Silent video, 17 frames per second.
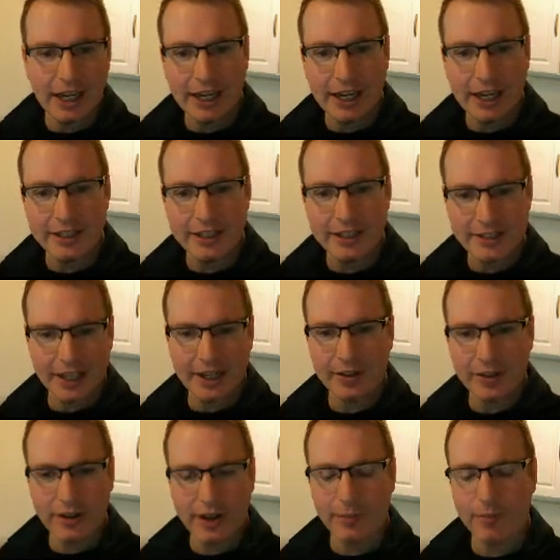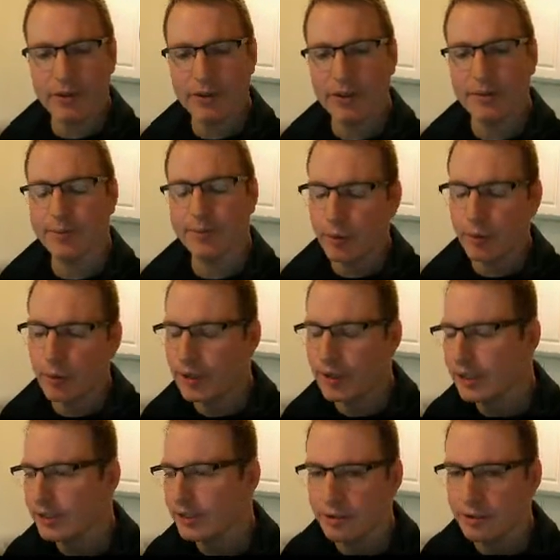in the center that I'm
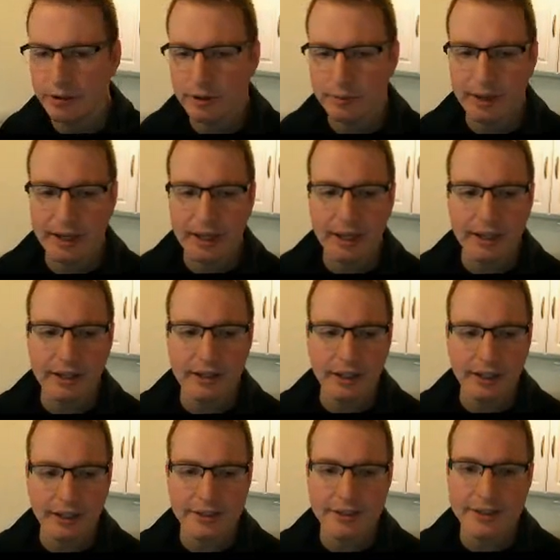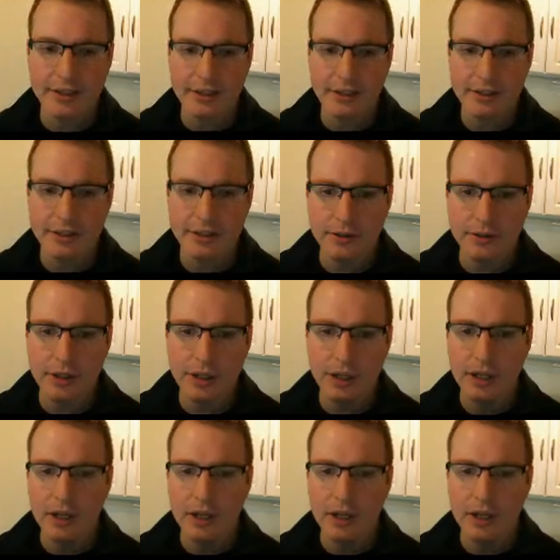pointing to it with my hand like a silly dude